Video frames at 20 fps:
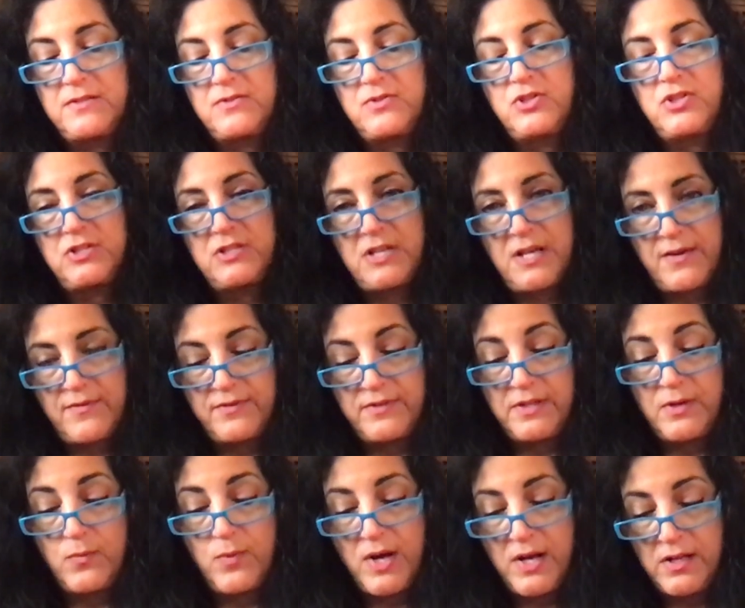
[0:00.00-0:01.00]
just heavenly.
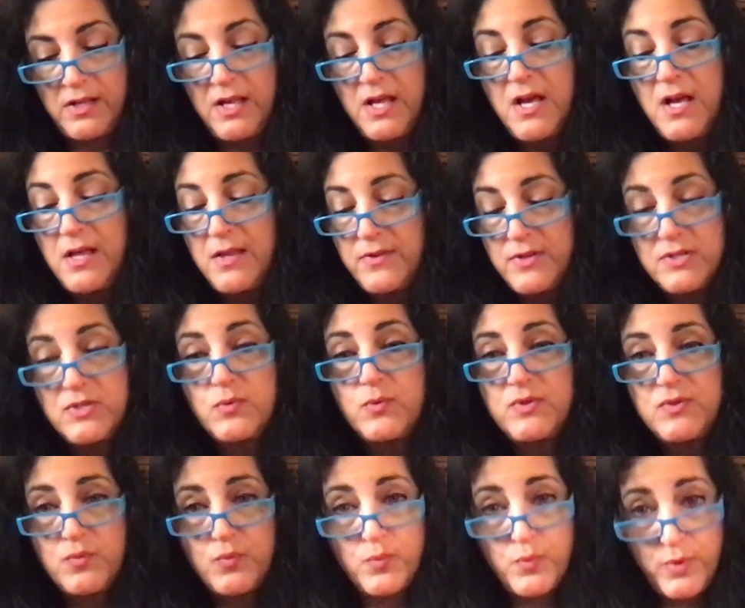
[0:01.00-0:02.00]
Well, this
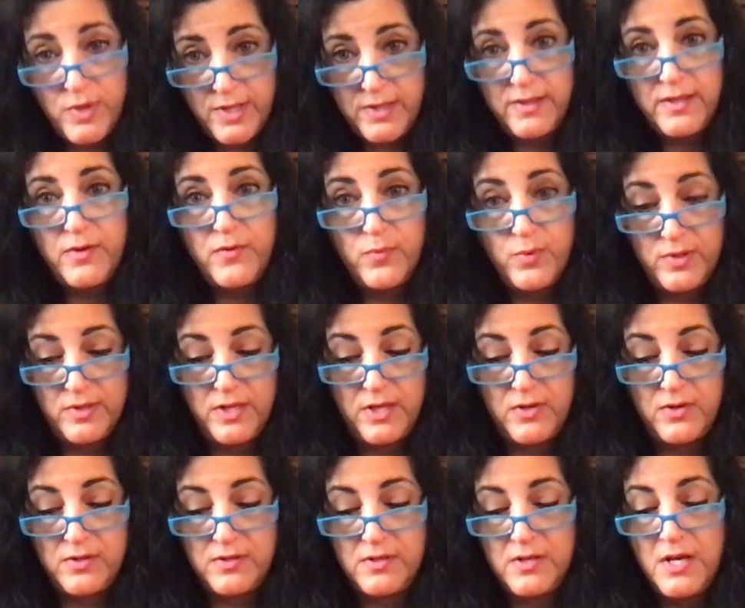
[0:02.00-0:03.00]
was really, really
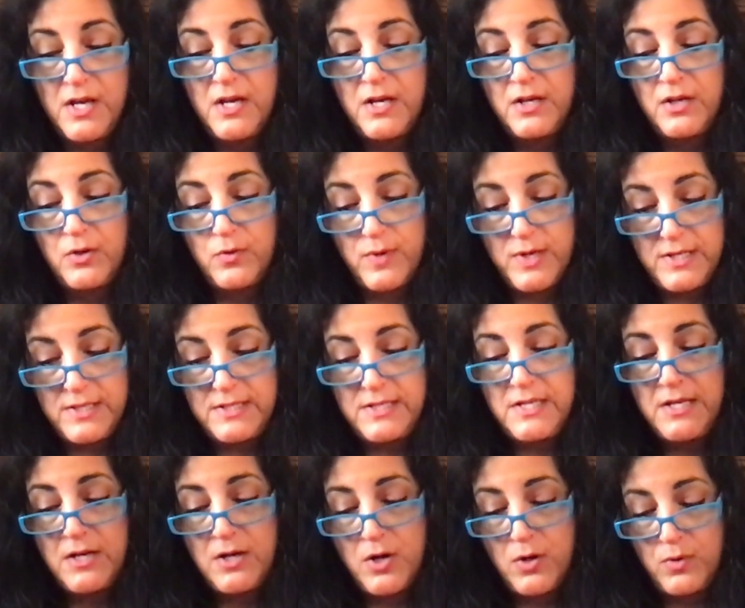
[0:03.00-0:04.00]
good. Green tea
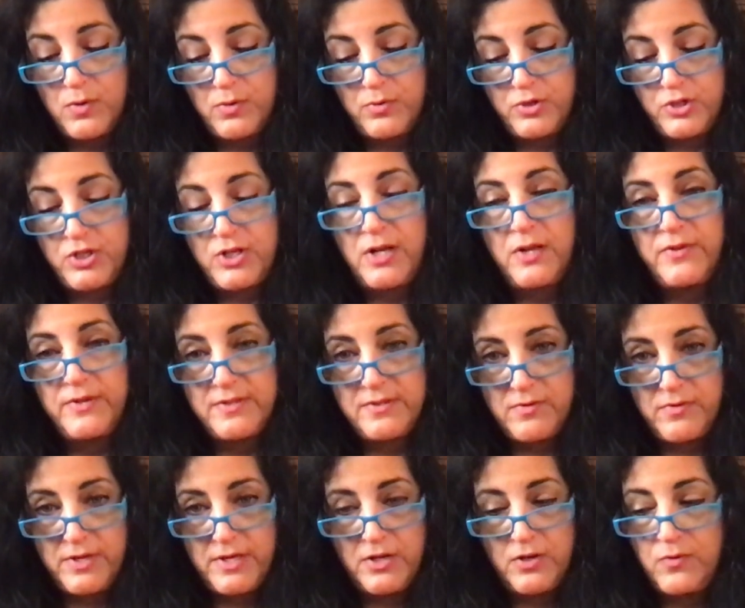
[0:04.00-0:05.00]
cocoa shell. These are
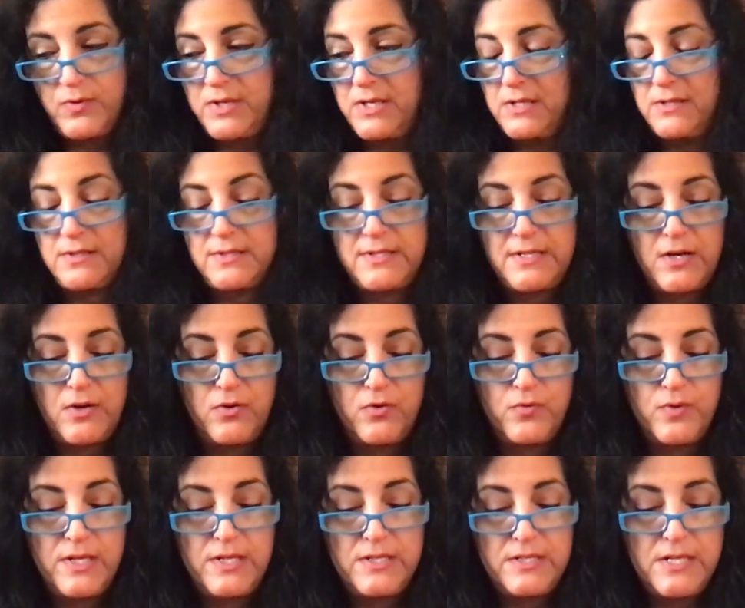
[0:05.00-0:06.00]
the ingredients now.
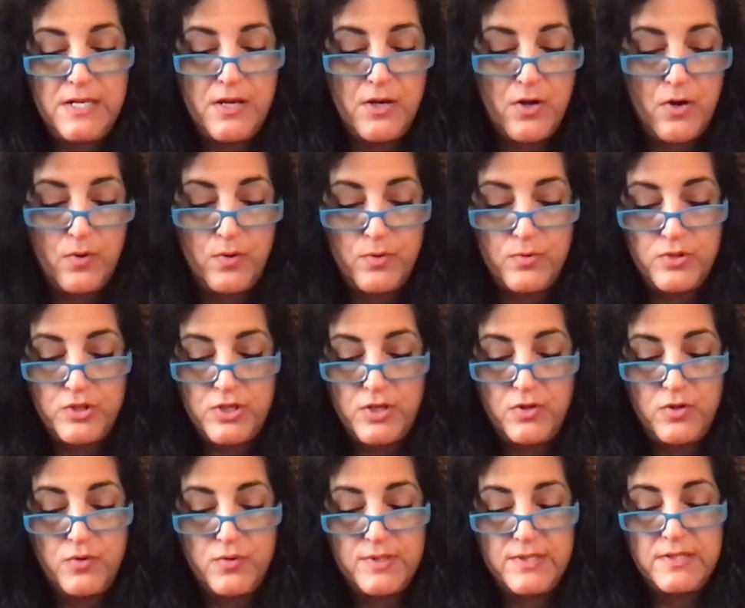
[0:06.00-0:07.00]
Green tea cocoa shell,
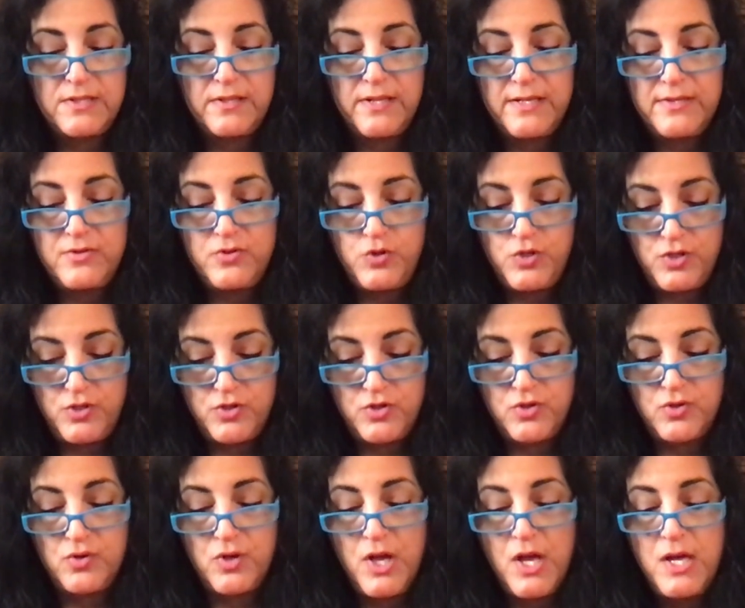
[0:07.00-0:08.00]
crystallized
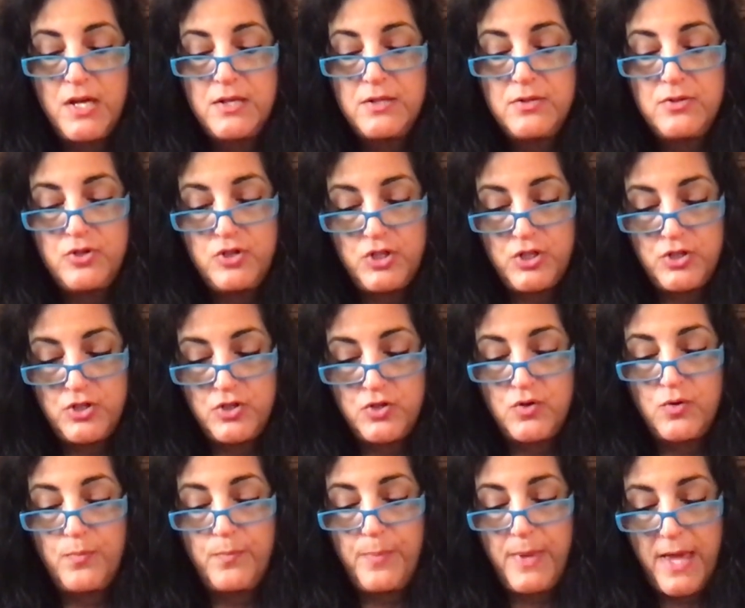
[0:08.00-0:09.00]
ginger,
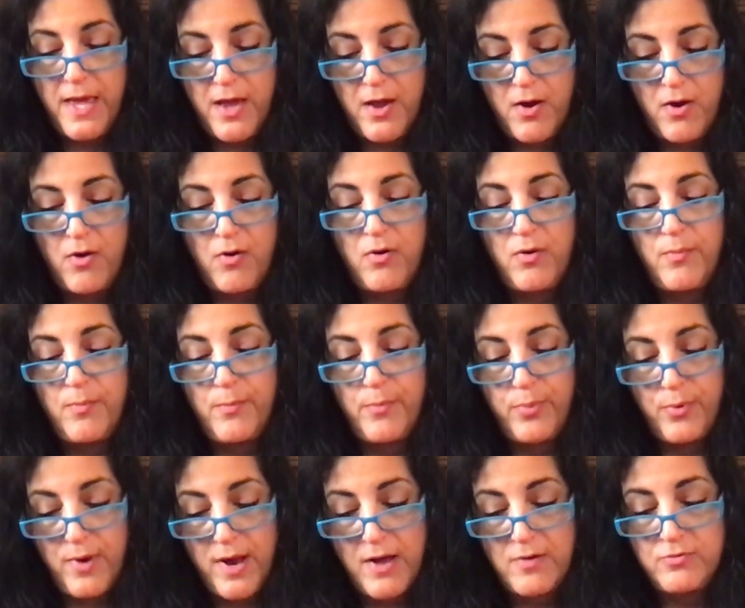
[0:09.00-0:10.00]
pear,
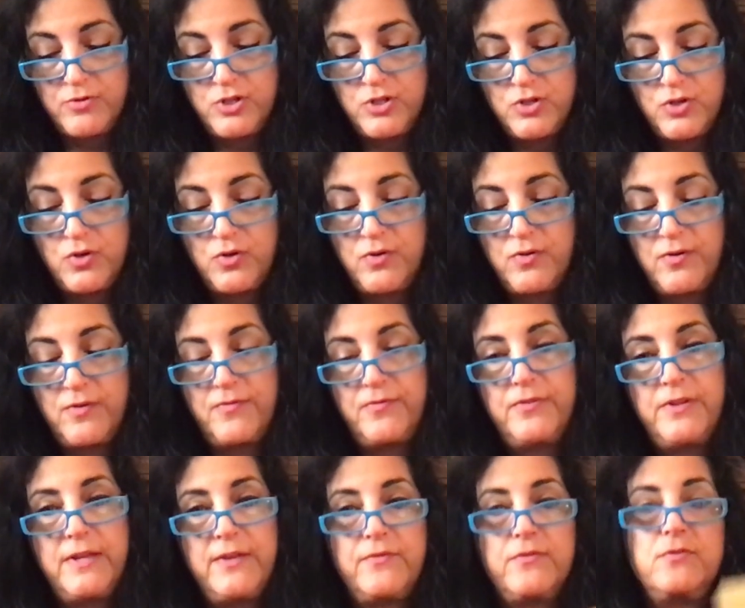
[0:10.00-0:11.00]
brown sugar
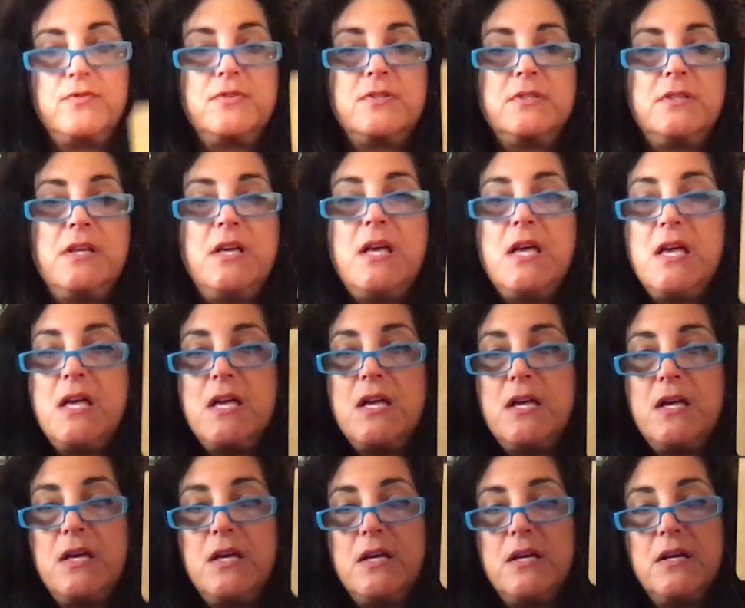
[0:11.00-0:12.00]
flavors.
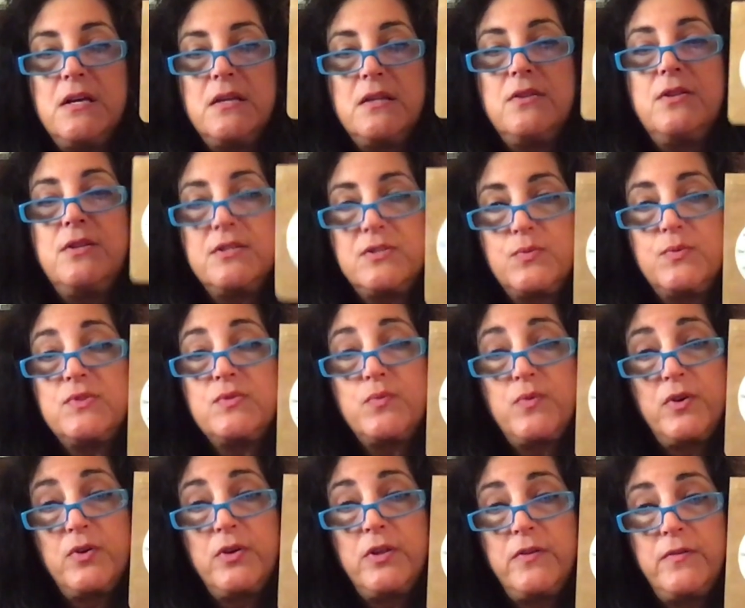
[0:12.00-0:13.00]
This was
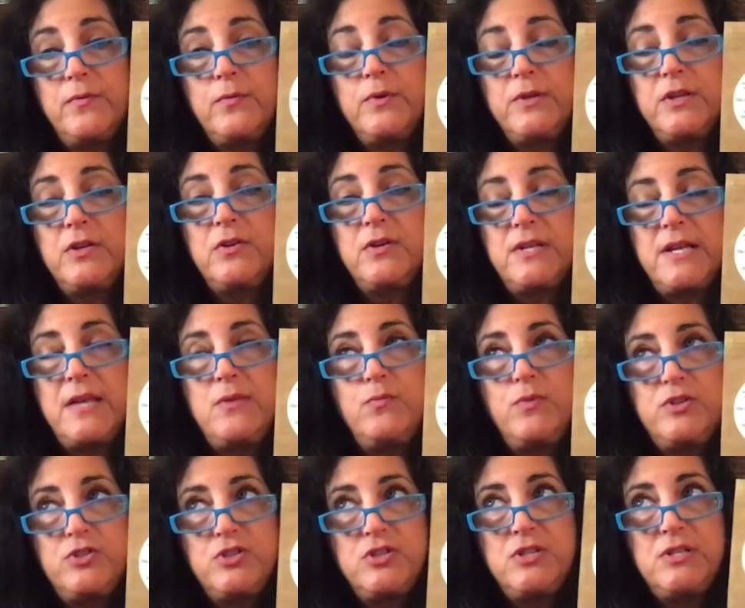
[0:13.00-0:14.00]
really, really good. And
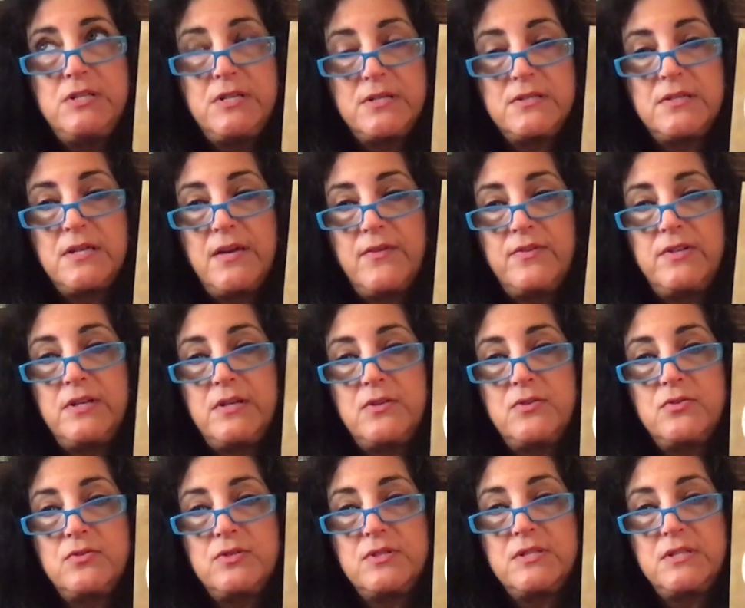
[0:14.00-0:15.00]
when she does have it on
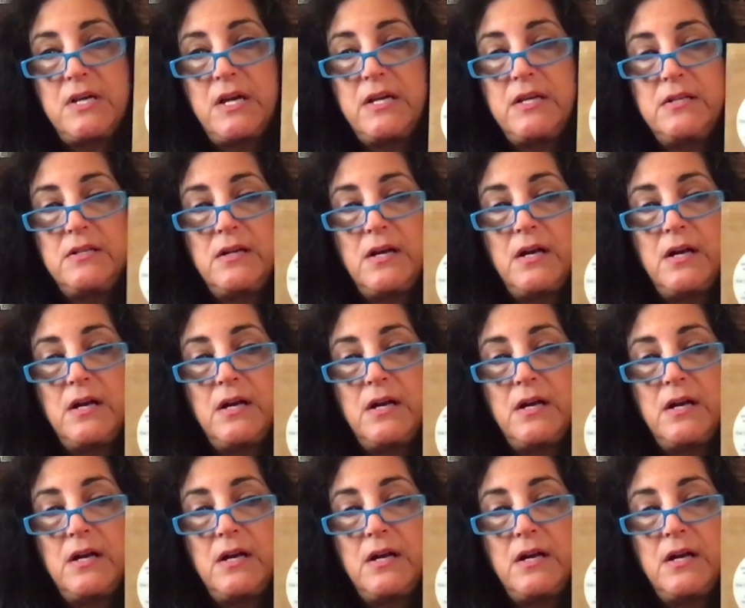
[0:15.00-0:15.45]
her site,